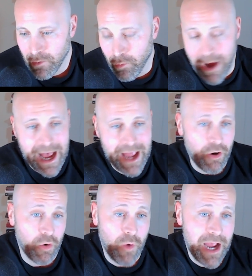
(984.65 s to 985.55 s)
why
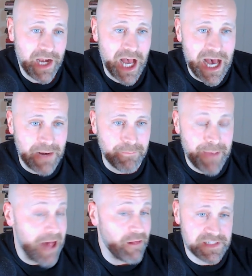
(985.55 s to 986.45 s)
or why not
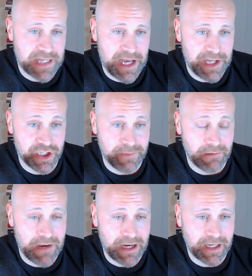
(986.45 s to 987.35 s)
Palestine should be
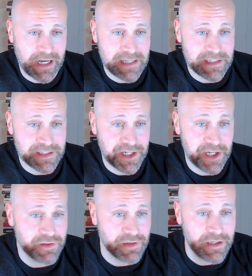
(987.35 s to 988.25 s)
recognized as a
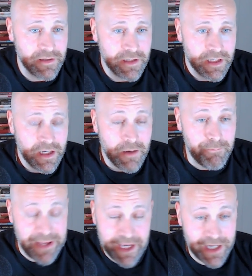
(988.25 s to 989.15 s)
country
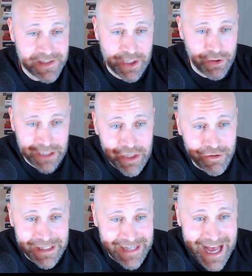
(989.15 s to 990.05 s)
because they're
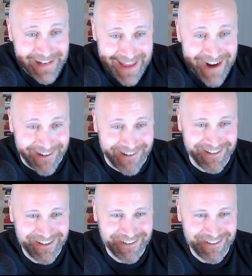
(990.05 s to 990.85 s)
literally not there.